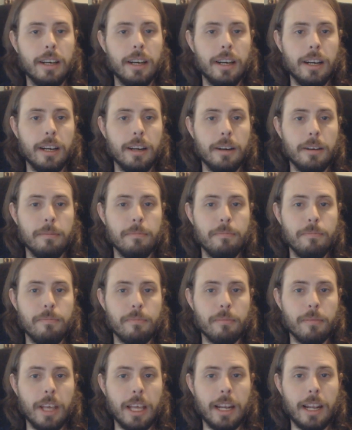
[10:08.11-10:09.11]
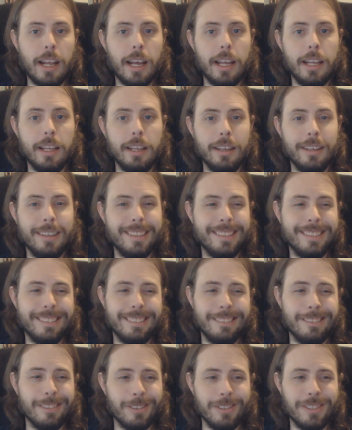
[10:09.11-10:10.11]
And I
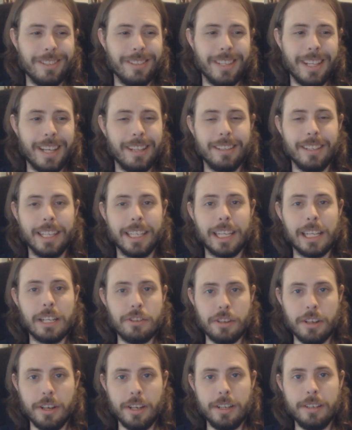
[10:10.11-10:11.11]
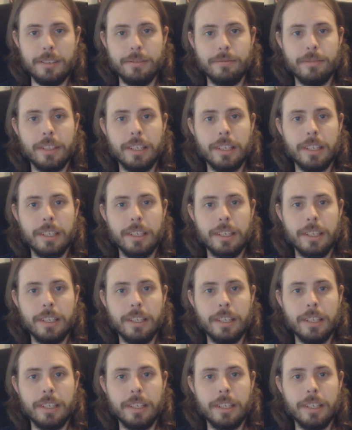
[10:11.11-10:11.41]
don't do that like I should.